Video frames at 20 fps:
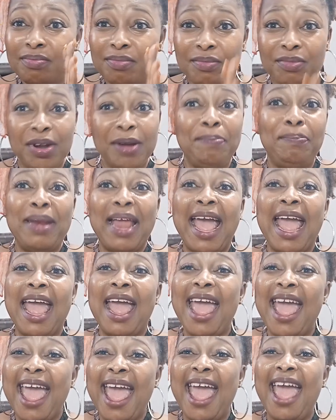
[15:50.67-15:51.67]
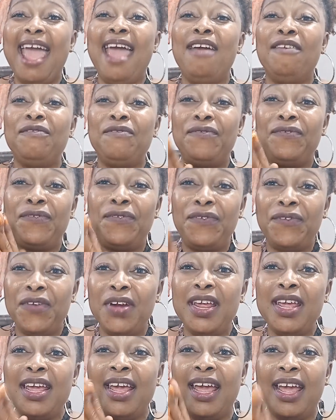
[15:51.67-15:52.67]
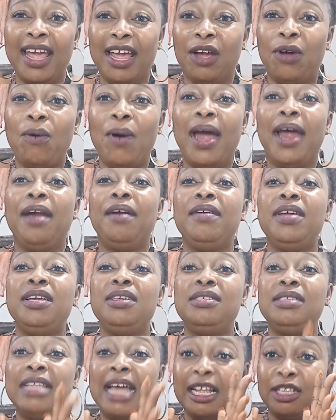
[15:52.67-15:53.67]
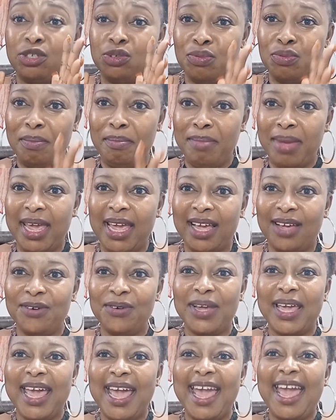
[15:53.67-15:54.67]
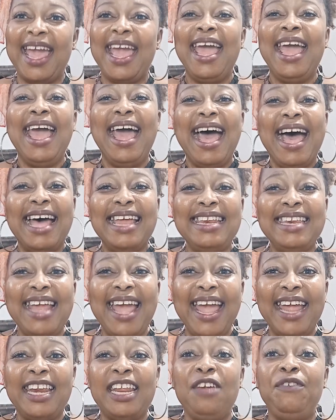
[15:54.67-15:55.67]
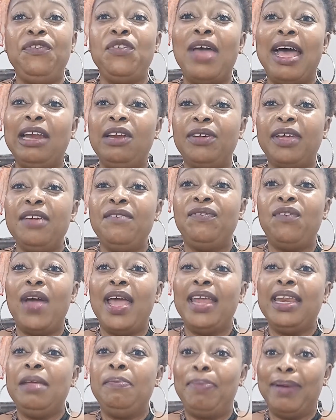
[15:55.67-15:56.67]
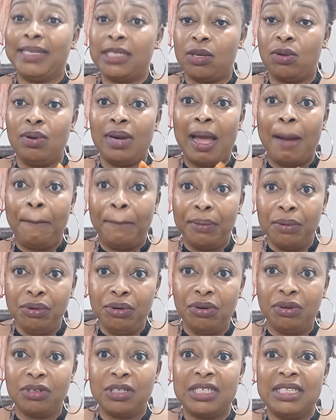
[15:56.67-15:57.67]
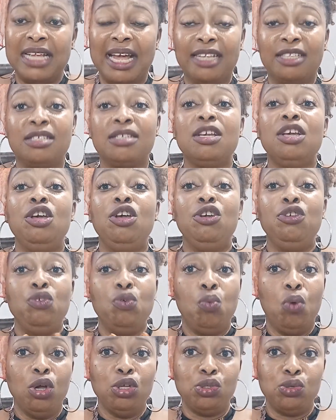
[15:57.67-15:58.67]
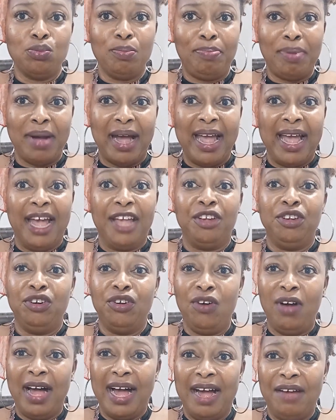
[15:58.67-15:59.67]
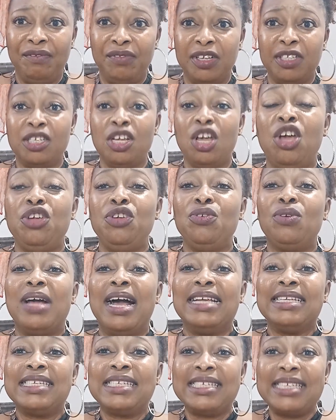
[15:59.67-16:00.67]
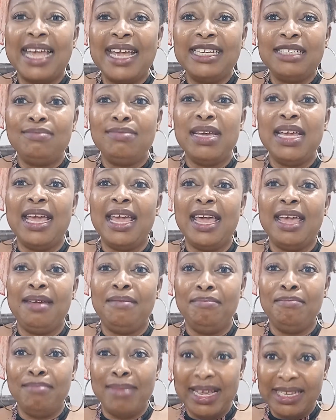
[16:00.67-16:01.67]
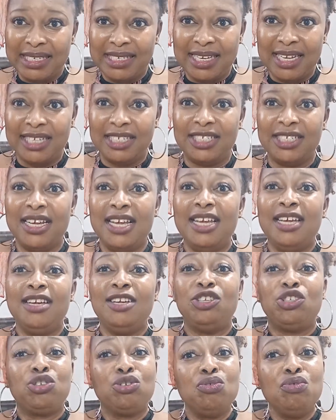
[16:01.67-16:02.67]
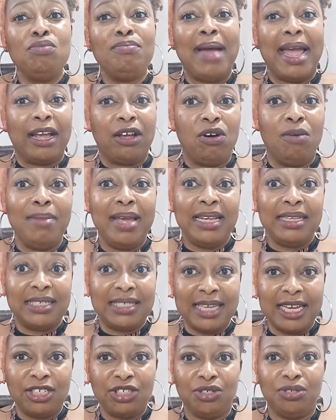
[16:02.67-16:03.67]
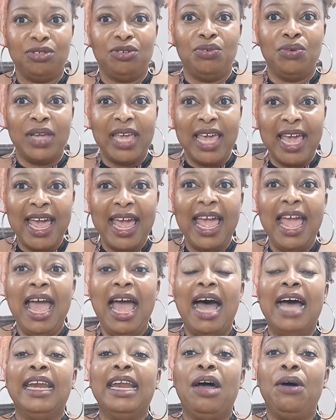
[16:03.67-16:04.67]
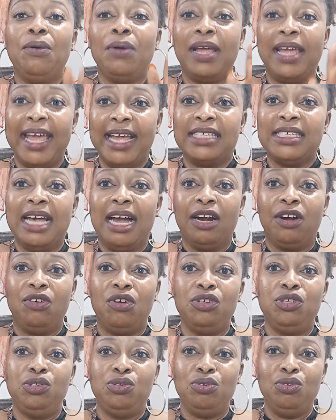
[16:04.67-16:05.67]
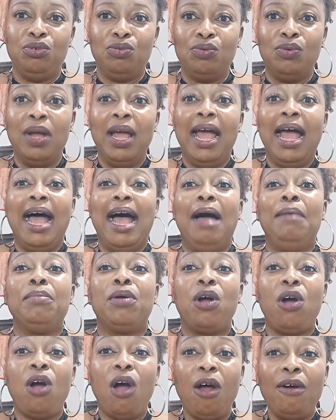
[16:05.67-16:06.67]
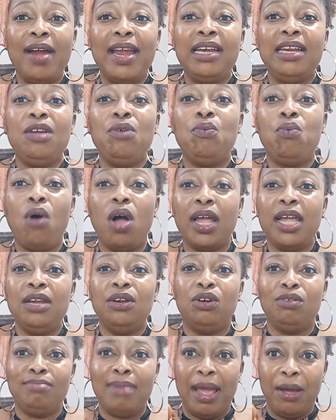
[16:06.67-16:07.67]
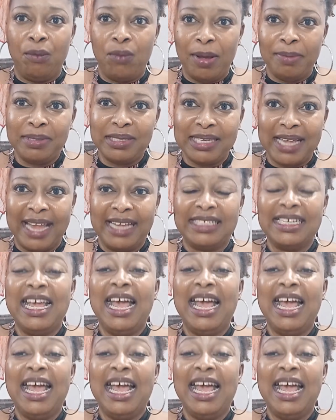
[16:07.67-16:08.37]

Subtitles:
reply every enquiries that you make, okay? And then if you are looking for any particular products that you want to buy and you don't have it, you can send me a message through my comment section, okay? And I'll get across to you. I'm currently working on my website.